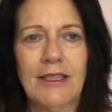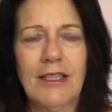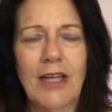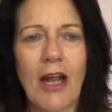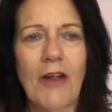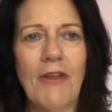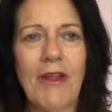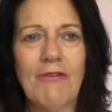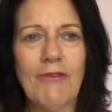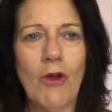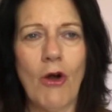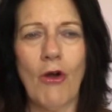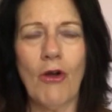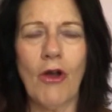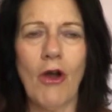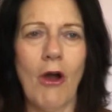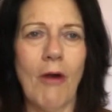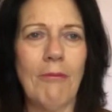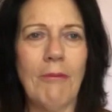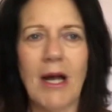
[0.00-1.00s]
they've not
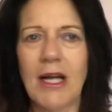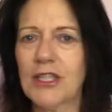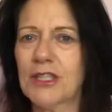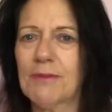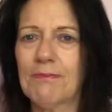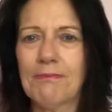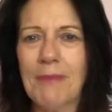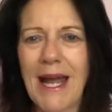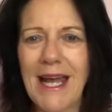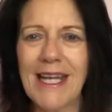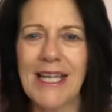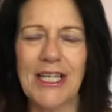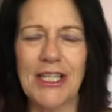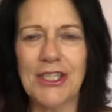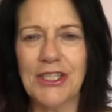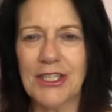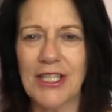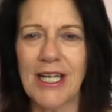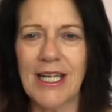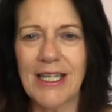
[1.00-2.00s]
got much
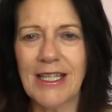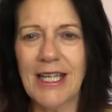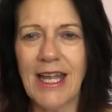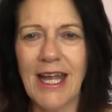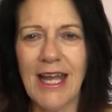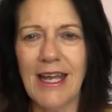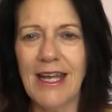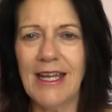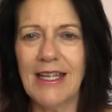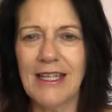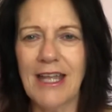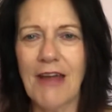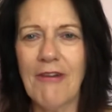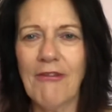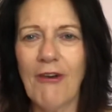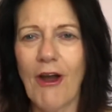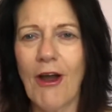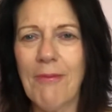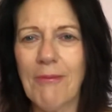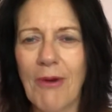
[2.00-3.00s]
baggage in their
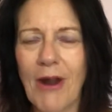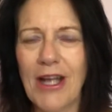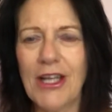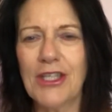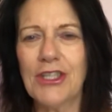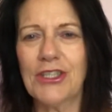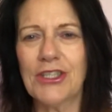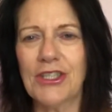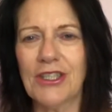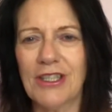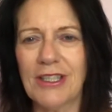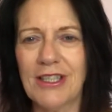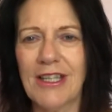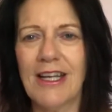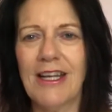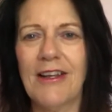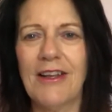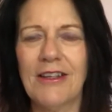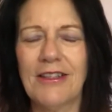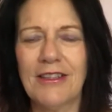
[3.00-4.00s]
vibration,
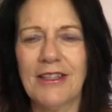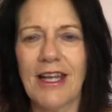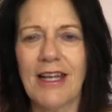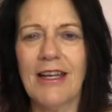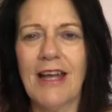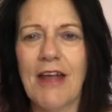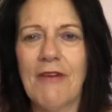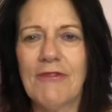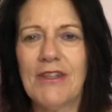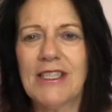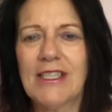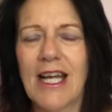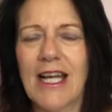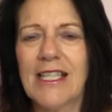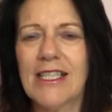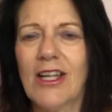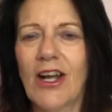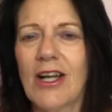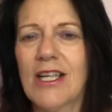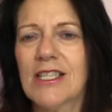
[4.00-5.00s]
and every
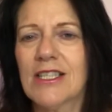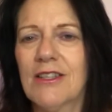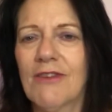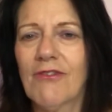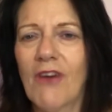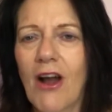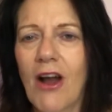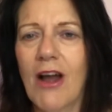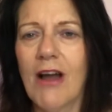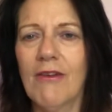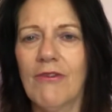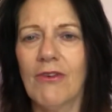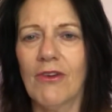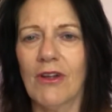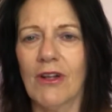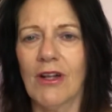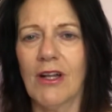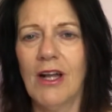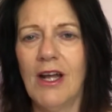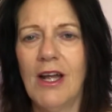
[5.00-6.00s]
day's like
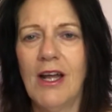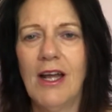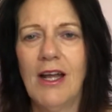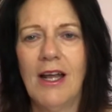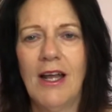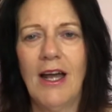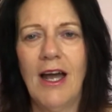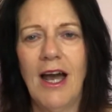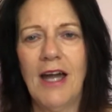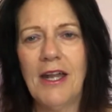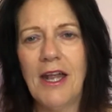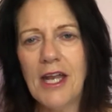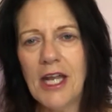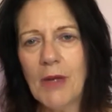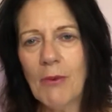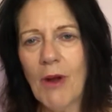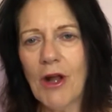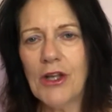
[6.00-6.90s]
survival. And anyone